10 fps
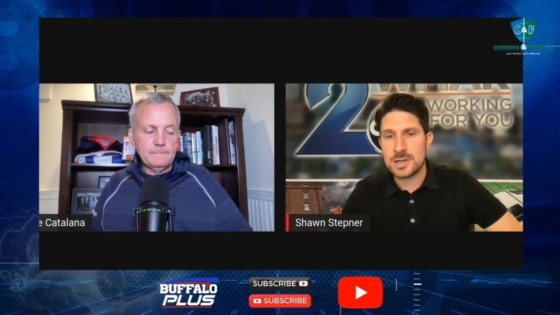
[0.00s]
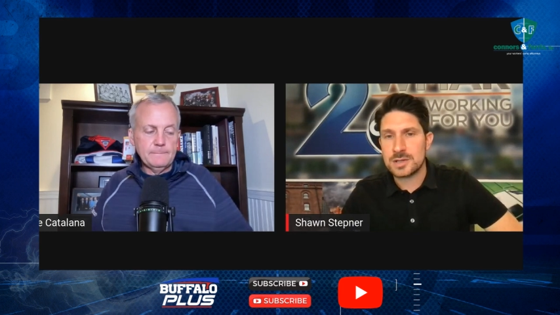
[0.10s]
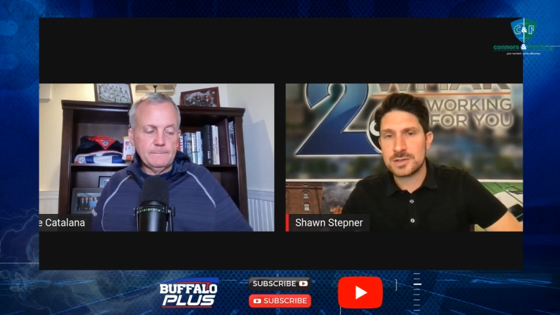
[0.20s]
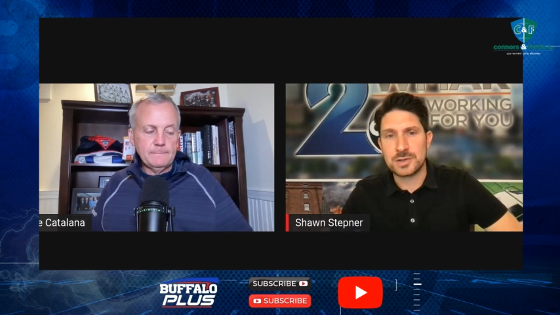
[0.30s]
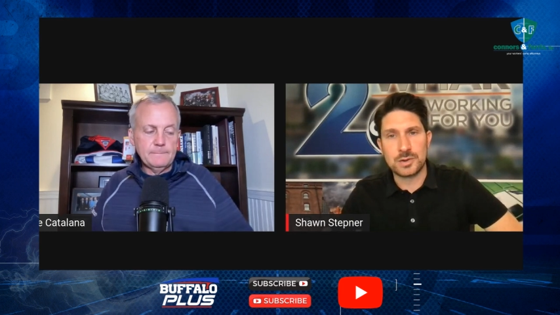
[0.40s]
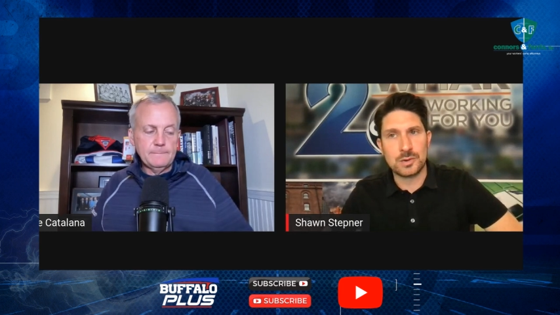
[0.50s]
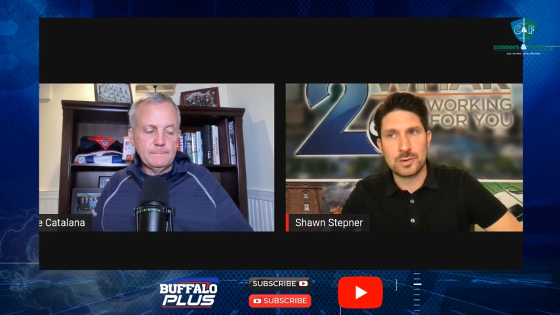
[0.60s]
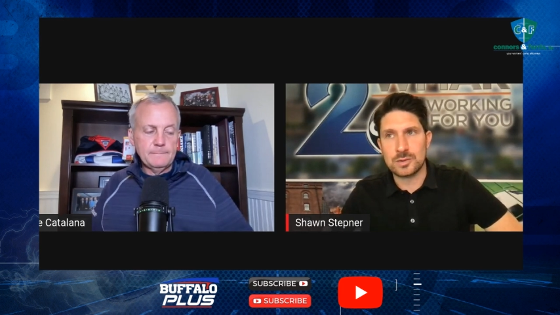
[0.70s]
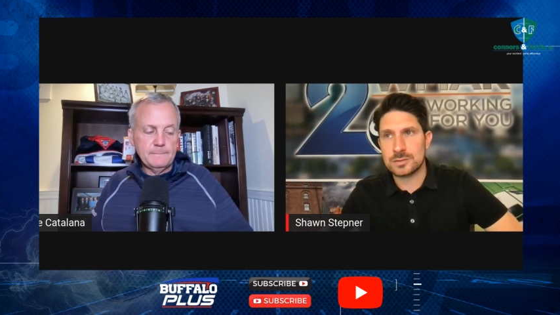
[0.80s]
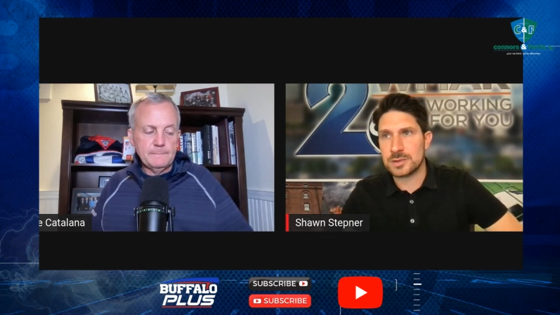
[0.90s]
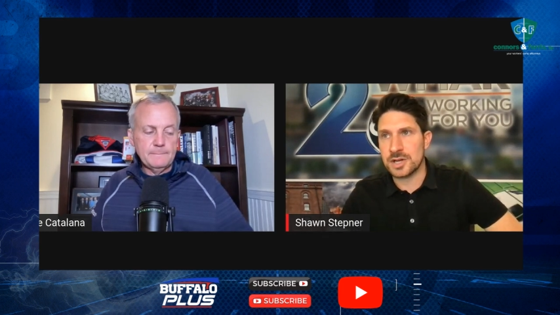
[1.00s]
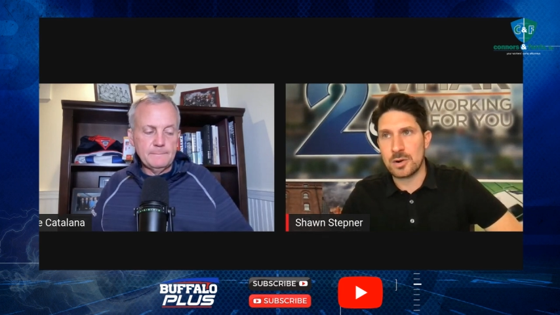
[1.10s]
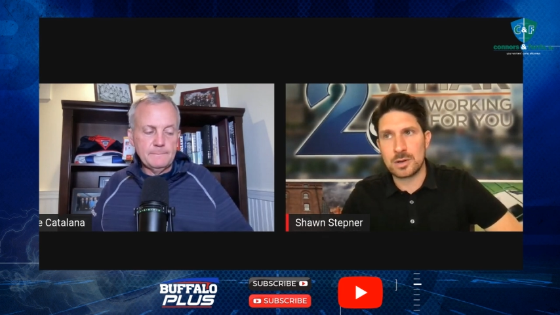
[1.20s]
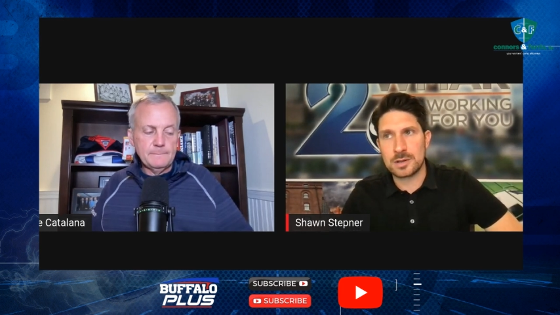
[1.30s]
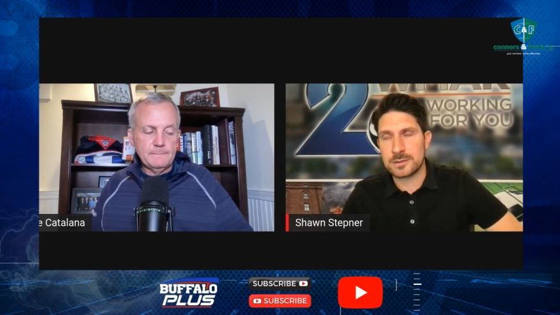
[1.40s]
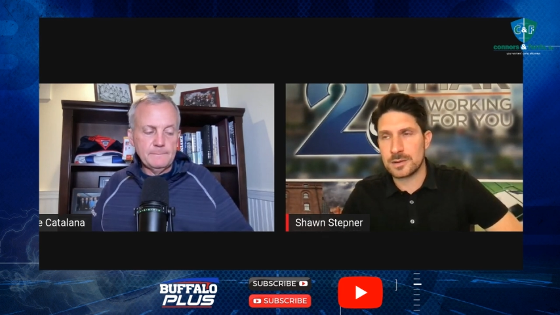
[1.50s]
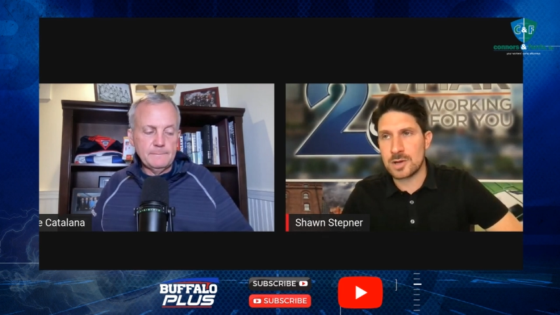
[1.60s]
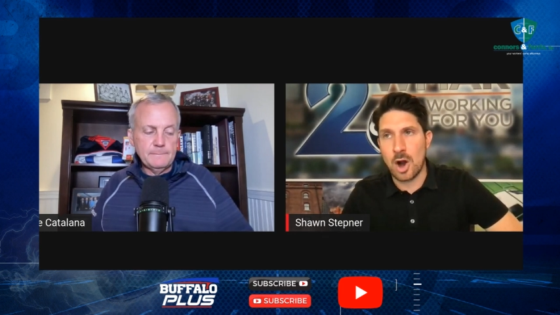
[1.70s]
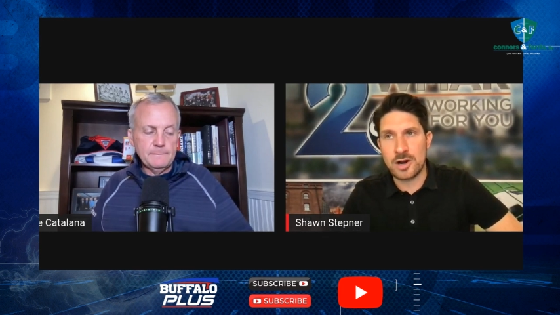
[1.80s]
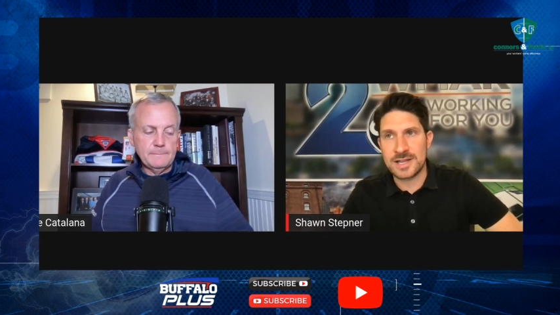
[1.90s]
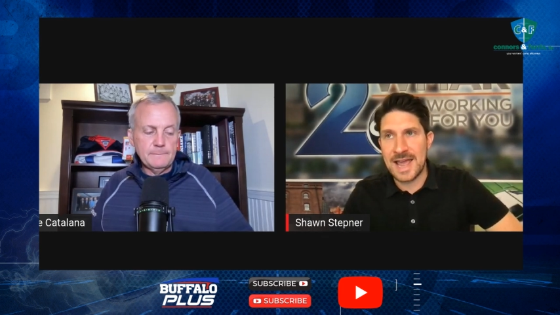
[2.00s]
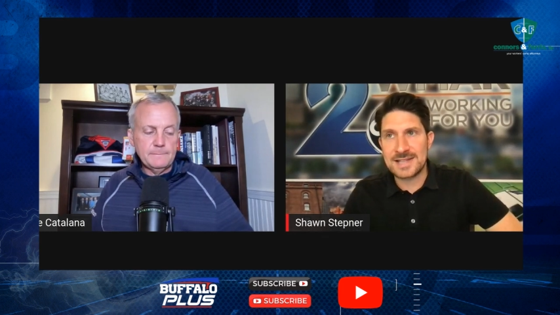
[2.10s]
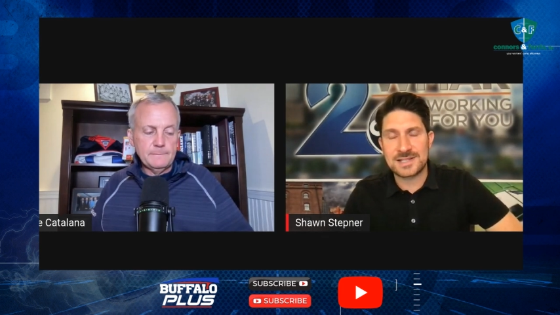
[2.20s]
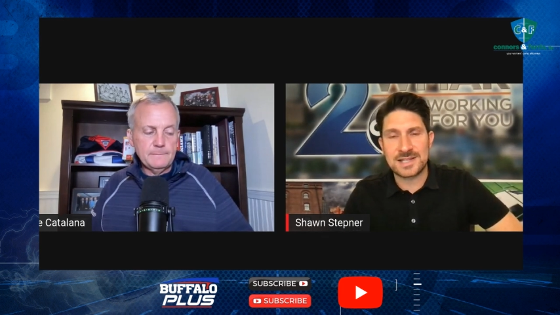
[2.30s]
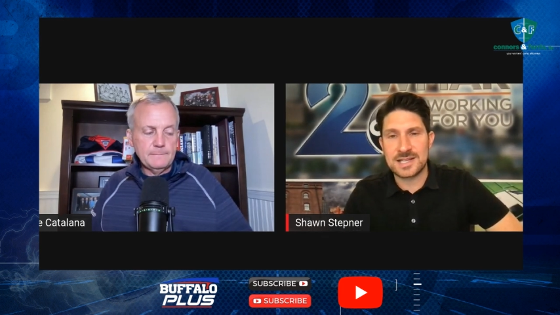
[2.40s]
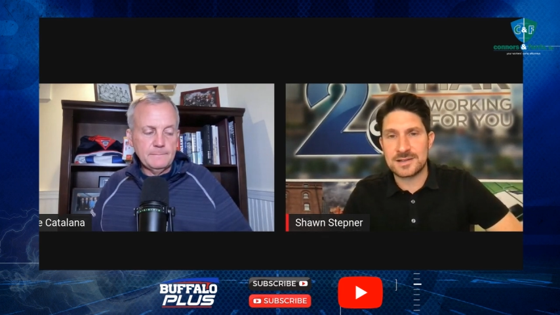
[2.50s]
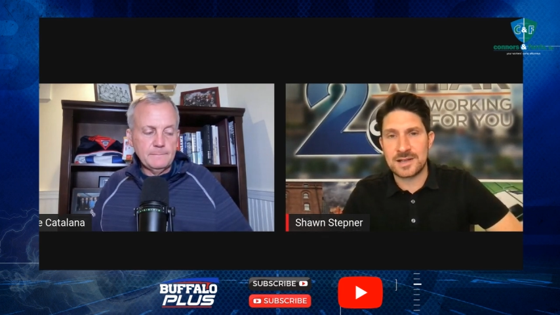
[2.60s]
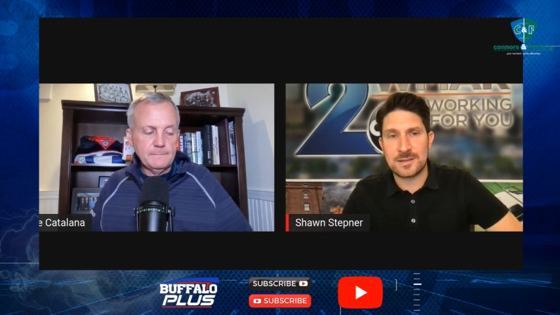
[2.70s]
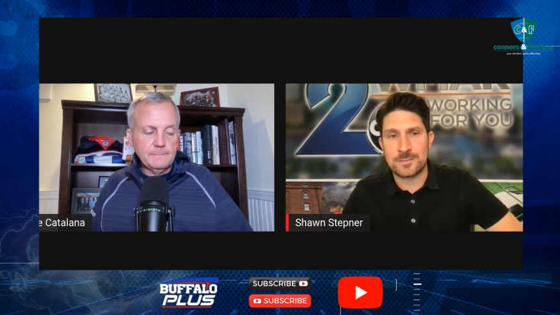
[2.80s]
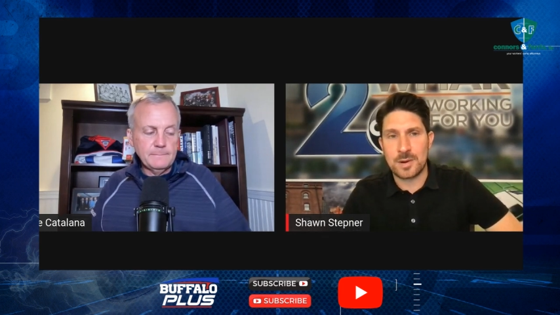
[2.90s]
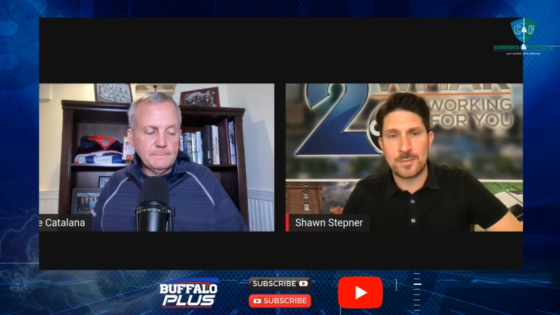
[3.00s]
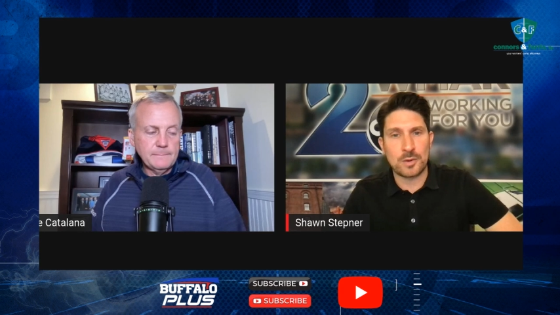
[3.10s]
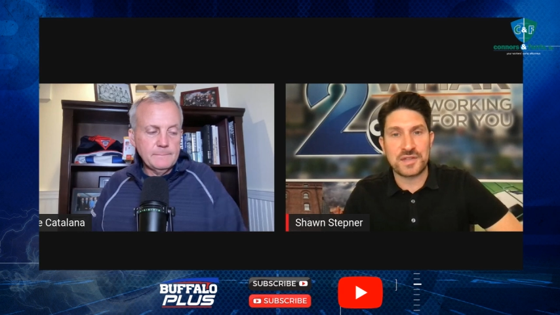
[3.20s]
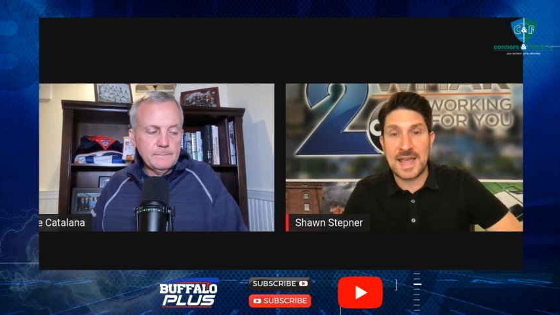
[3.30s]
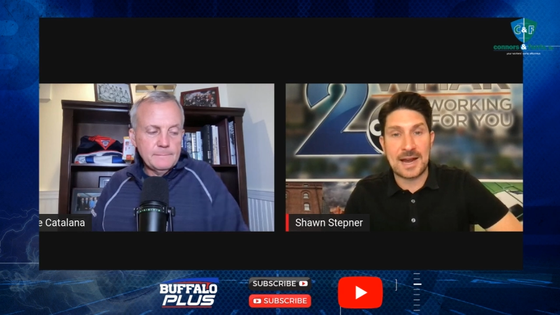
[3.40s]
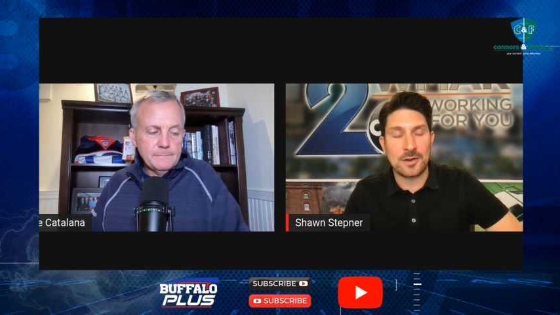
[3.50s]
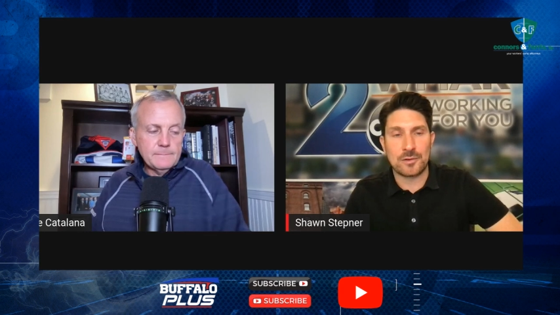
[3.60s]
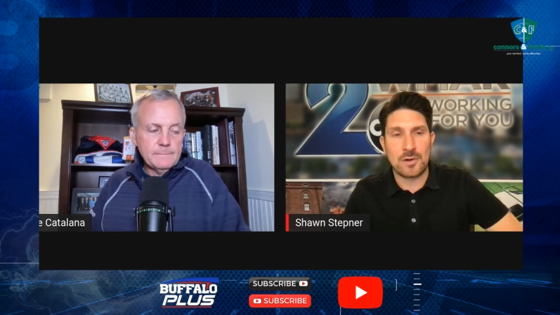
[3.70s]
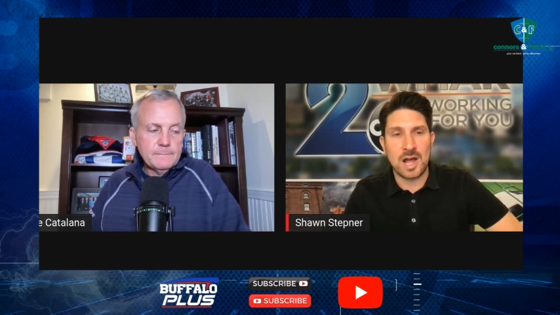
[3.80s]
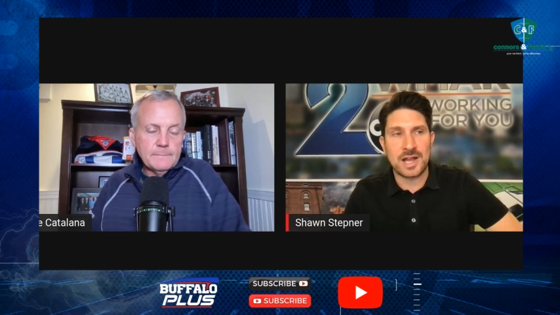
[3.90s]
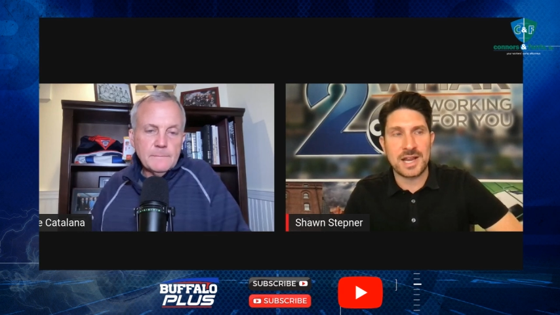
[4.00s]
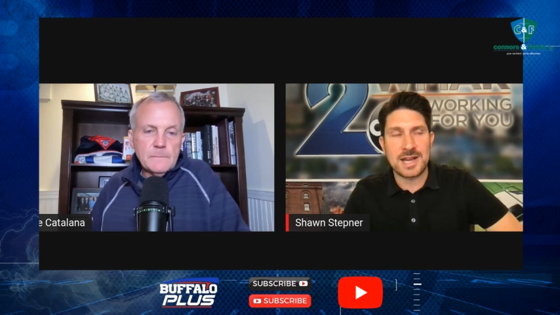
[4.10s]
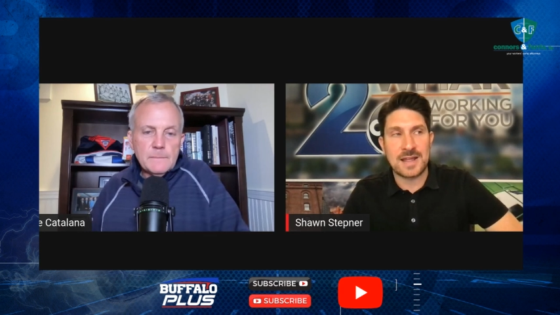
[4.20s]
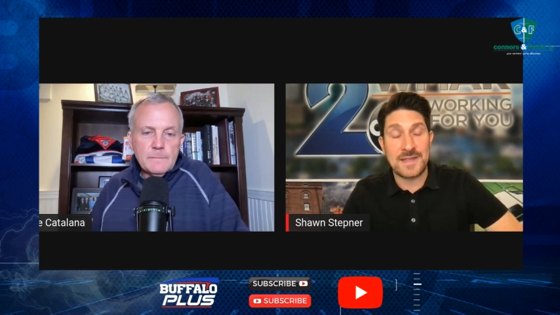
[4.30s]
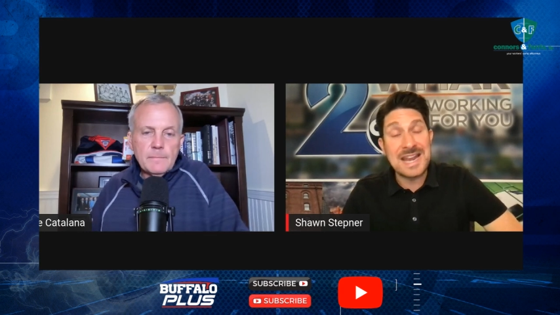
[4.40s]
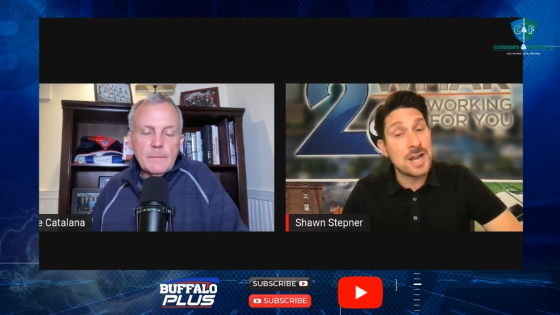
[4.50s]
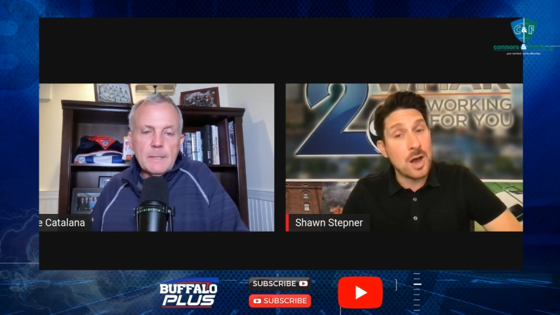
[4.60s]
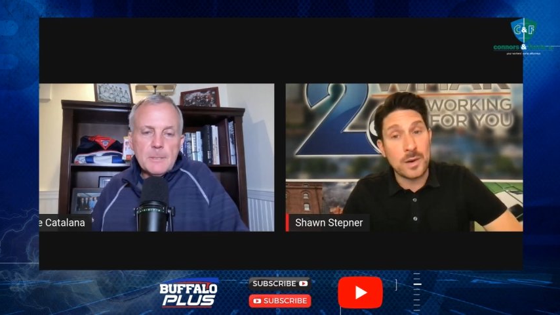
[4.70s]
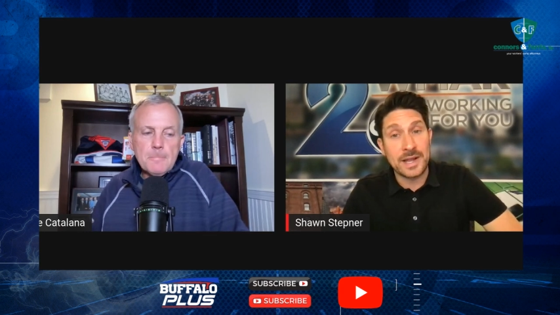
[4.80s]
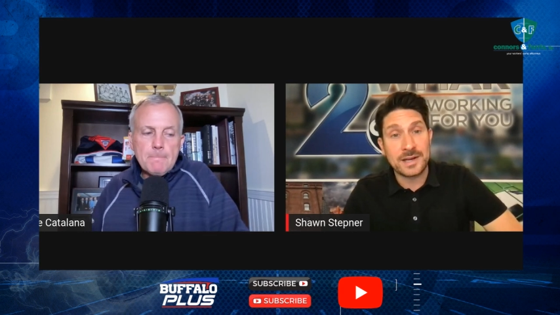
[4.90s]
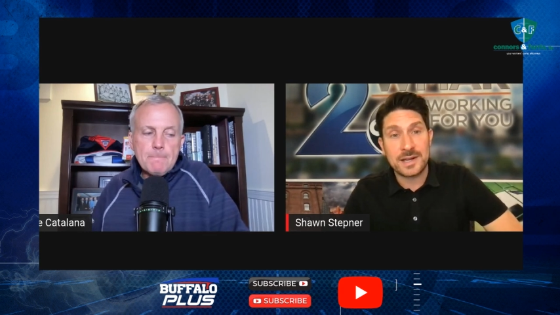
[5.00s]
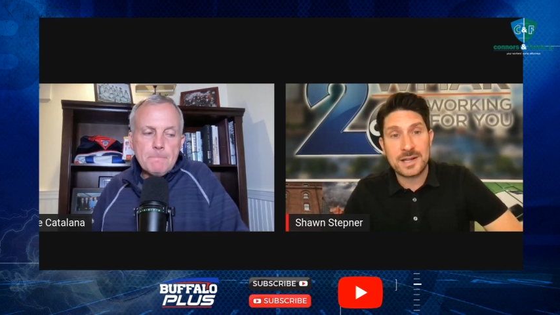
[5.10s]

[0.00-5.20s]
Speaker 1: to you know guard against the, the both the air and the run, and and they know it.